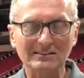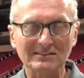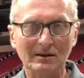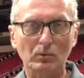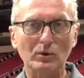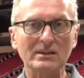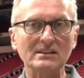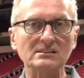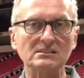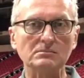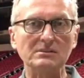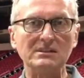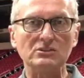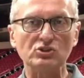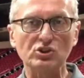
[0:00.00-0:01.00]
Someone needs to
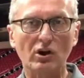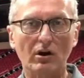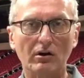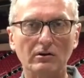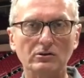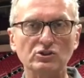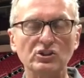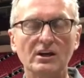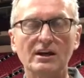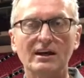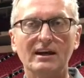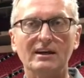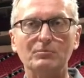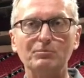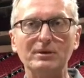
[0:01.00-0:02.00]
be in charge,
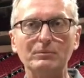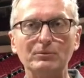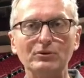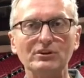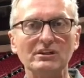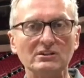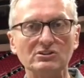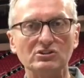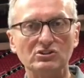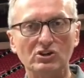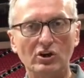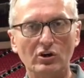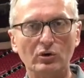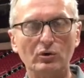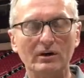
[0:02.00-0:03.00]
and people need to
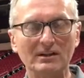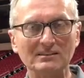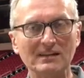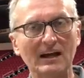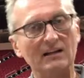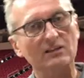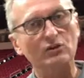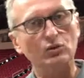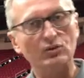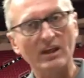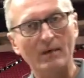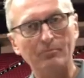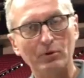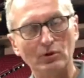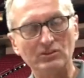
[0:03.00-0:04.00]
know exactly who
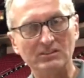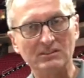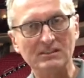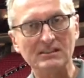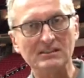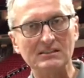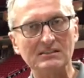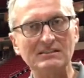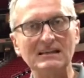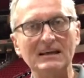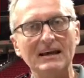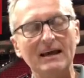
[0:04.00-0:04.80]
that person is